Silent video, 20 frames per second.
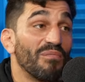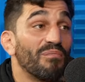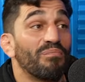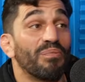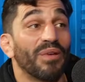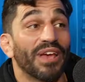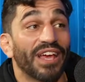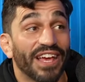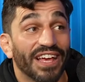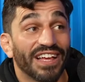
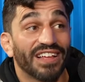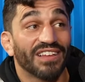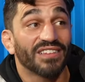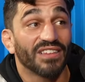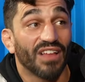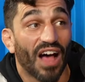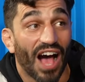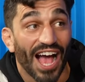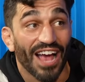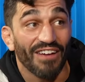Being
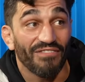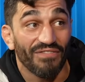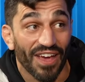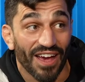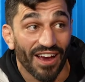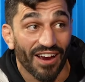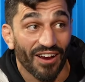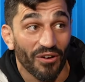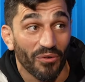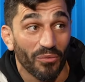live
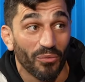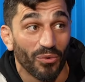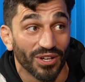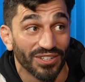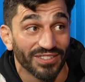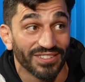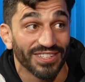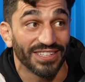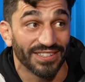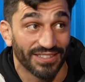there
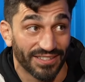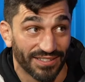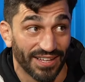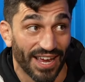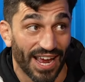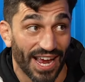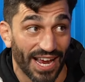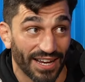was insane.